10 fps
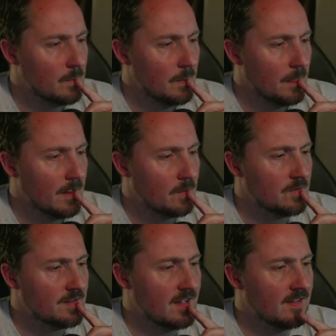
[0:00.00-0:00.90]

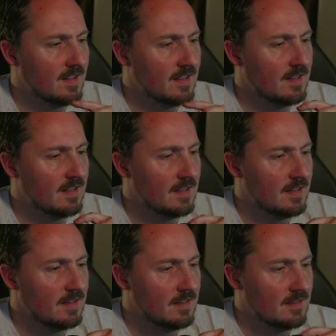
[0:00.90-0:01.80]
Outstanding.
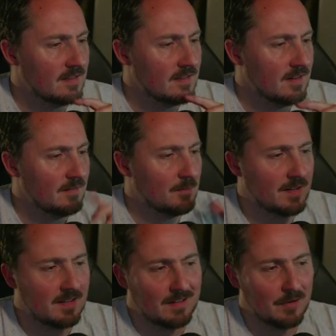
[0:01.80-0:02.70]
Great, but
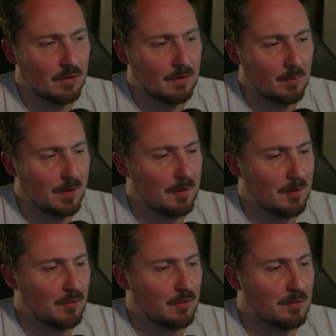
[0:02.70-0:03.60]
like when the
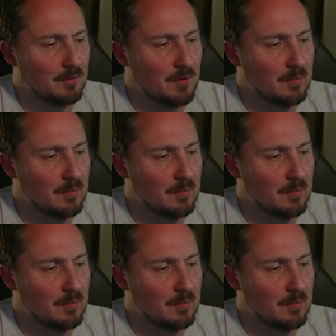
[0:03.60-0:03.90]
reviews are from.